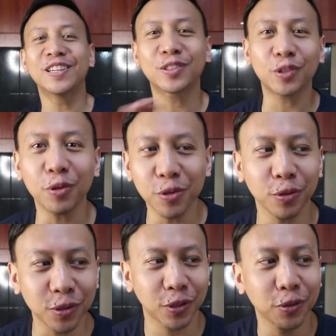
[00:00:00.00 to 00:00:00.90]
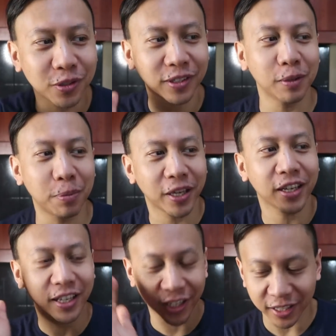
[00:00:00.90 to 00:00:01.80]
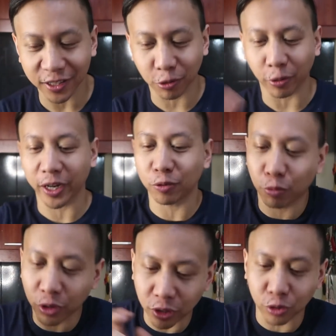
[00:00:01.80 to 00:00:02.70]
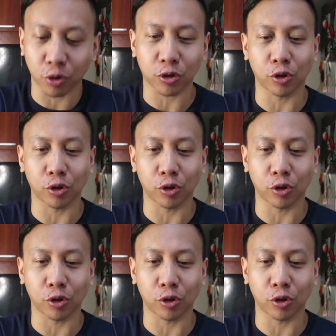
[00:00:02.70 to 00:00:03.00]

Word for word: He's so used to sleeping in his crate with the door